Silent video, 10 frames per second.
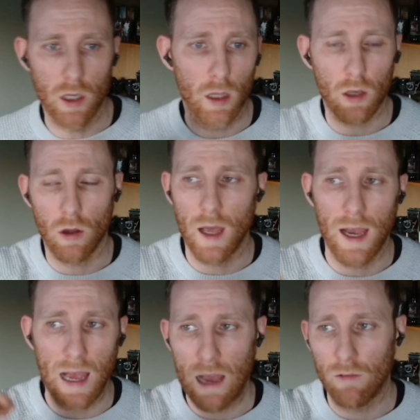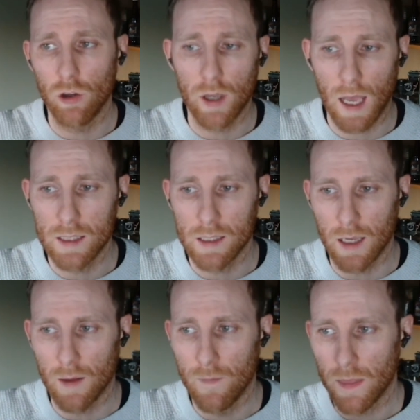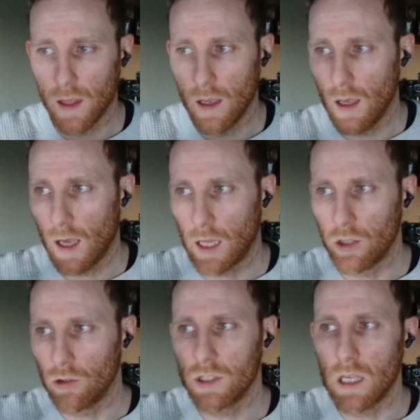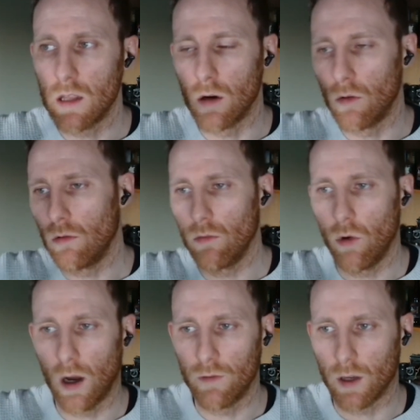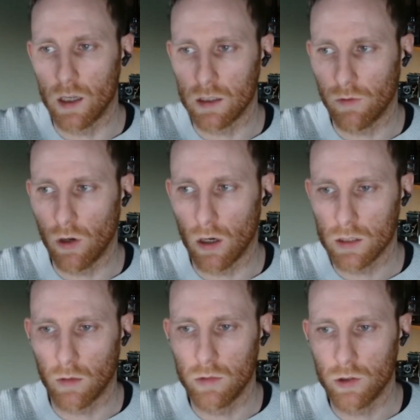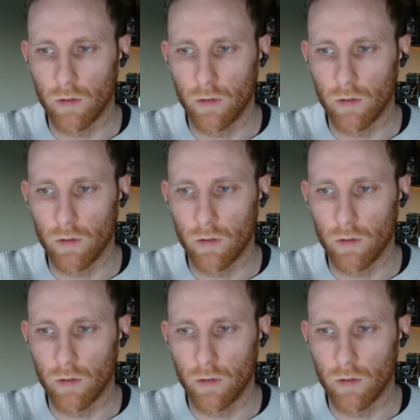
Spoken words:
can click on that, have a look at it, and you'll see that what I've done is I've got some